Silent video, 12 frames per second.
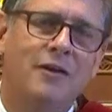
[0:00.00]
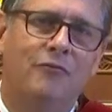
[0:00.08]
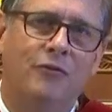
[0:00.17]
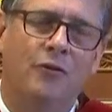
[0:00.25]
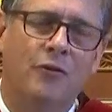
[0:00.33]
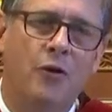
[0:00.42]

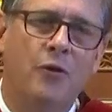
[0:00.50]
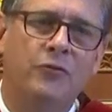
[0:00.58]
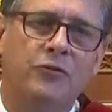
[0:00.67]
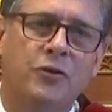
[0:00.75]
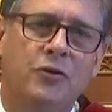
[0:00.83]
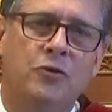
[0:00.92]
for
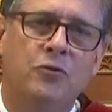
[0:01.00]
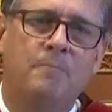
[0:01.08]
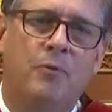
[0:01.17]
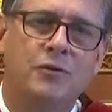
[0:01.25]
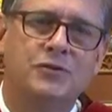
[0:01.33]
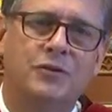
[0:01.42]
those who
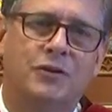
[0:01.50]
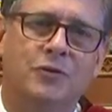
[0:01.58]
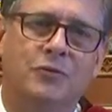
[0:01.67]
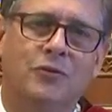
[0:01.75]
persecute